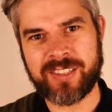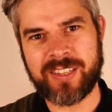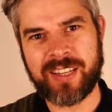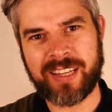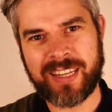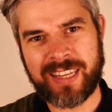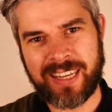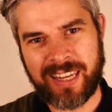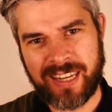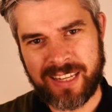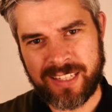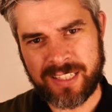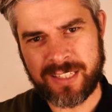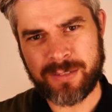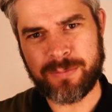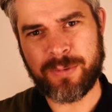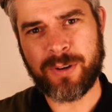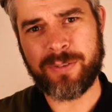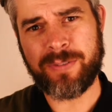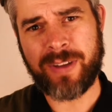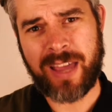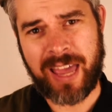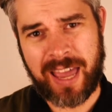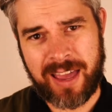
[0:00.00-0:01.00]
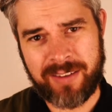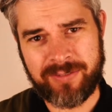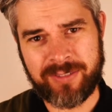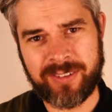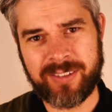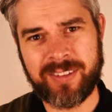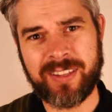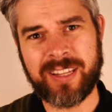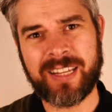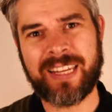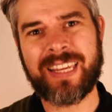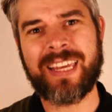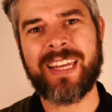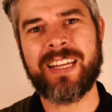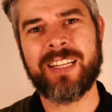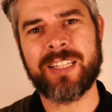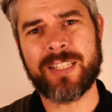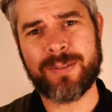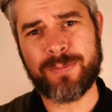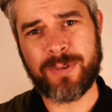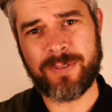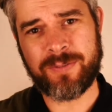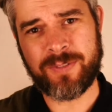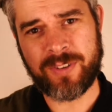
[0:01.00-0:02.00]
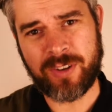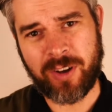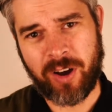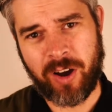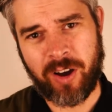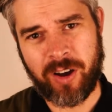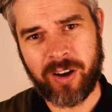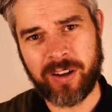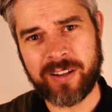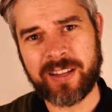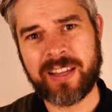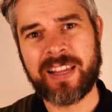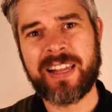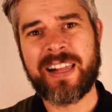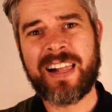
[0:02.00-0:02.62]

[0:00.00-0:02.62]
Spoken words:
the kingdom of heaven, the kingdom of God,